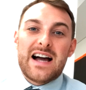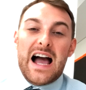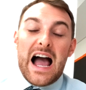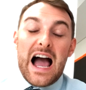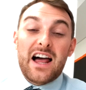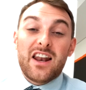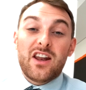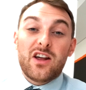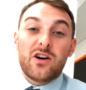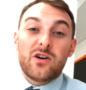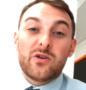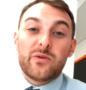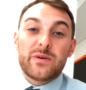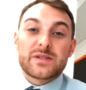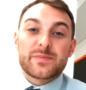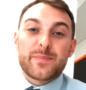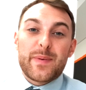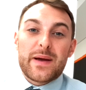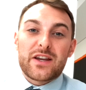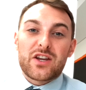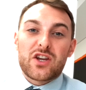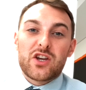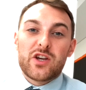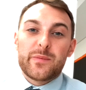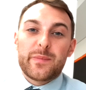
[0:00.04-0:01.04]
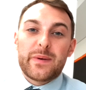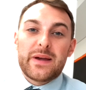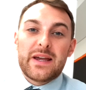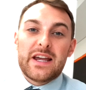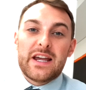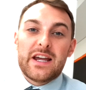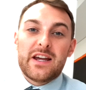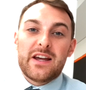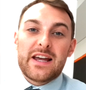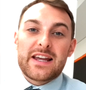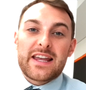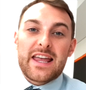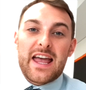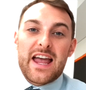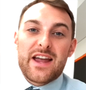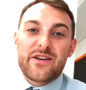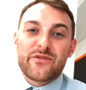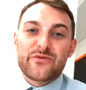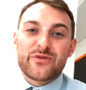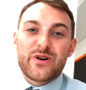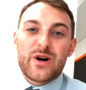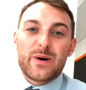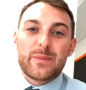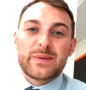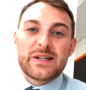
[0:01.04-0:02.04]
Hello, it's Ben Cooper here
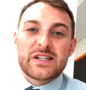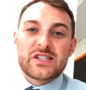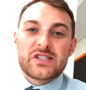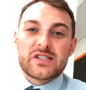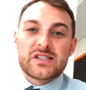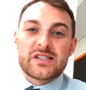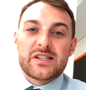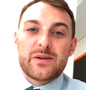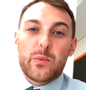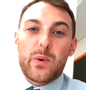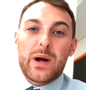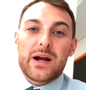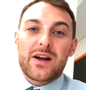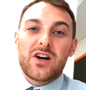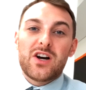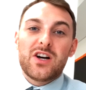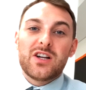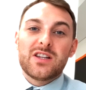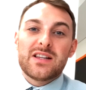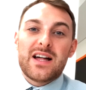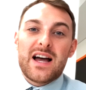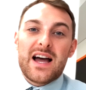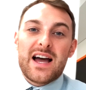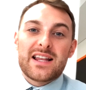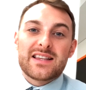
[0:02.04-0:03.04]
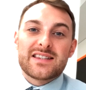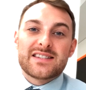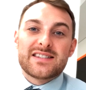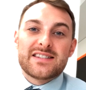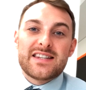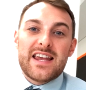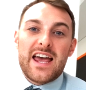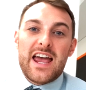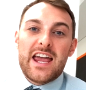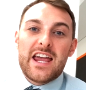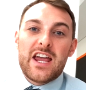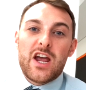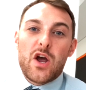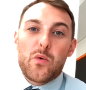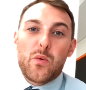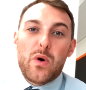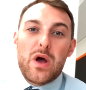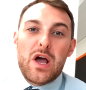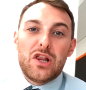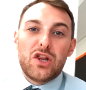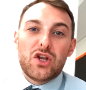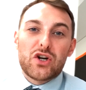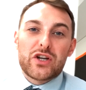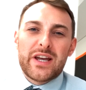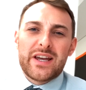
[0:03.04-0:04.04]
again from Literacy Waggle, and today
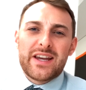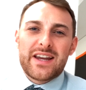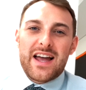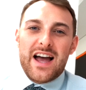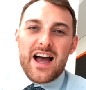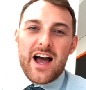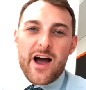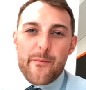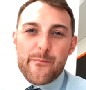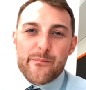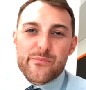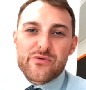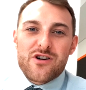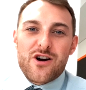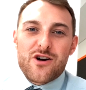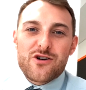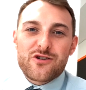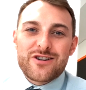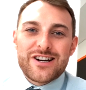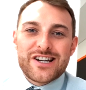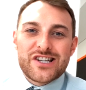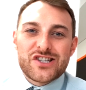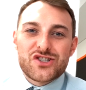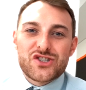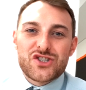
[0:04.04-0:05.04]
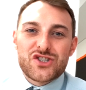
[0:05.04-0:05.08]
we're looking at progress